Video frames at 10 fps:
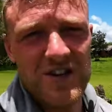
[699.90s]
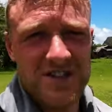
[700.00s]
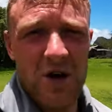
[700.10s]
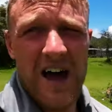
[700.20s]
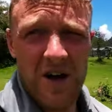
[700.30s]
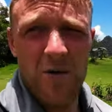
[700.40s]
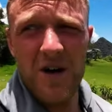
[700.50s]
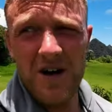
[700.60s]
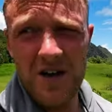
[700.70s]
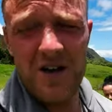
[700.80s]
drink. So
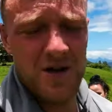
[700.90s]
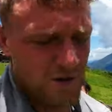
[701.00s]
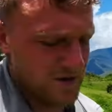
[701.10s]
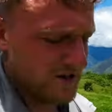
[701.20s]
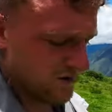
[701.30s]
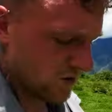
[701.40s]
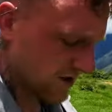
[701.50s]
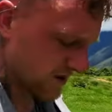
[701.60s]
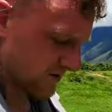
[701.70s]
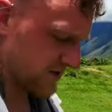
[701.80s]
agua, well,
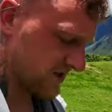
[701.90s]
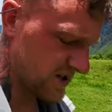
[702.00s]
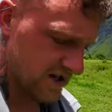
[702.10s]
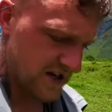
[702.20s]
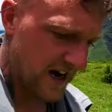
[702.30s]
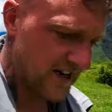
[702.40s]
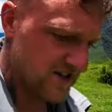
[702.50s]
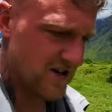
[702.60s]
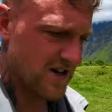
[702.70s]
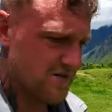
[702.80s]
water was 8
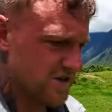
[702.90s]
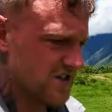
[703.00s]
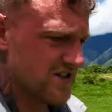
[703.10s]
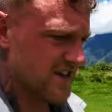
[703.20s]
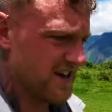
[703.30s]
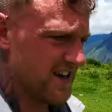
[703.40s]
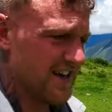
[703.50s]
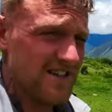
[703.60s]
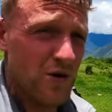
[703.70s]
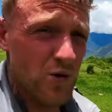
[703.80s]
solids, which is like
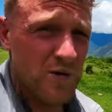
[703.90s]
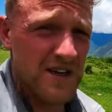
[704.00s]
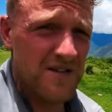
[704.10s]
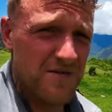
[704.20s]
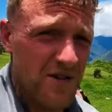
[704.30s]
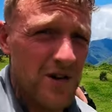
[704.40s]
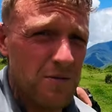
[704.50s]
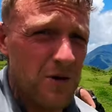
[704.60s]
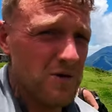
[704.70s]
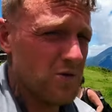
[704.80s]
nearly £2 for a
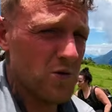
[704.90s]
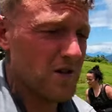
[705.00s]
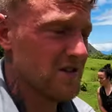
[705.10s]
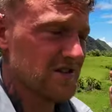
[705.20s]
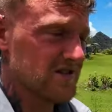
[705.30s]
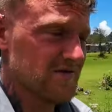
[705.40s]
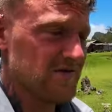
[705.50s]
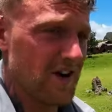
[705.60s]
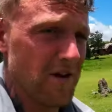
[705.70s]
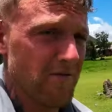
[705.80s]
little bottle of water. That's
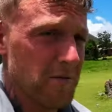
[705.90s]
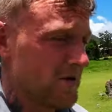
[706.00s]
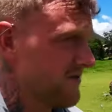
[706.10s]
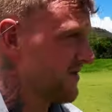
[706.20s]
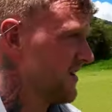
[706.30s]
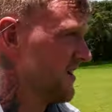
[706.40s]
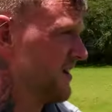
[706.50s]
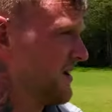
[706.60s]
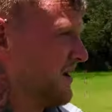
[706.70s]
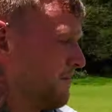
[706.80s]
a rip-off.
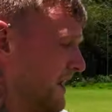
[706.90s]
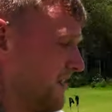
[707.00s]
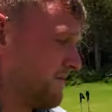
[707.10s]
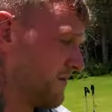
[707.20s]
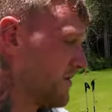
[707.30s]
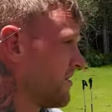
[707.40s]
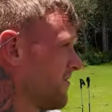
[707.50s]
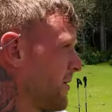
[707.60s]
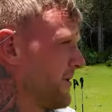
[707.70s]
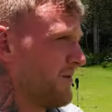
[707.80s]
But
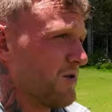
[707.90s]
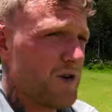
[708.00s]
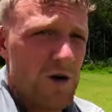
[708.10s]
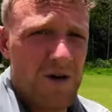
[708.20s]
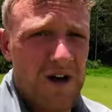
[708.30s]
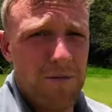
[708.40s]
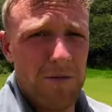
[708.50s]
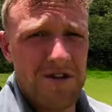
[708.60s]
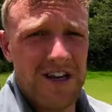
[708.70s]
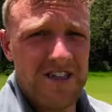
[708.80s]
you're up in the middle of nowhere. It
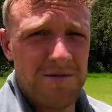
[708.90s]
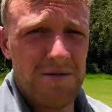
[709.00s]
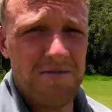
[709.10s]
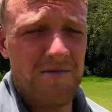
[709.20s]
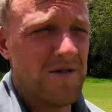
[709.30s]
probably takes them...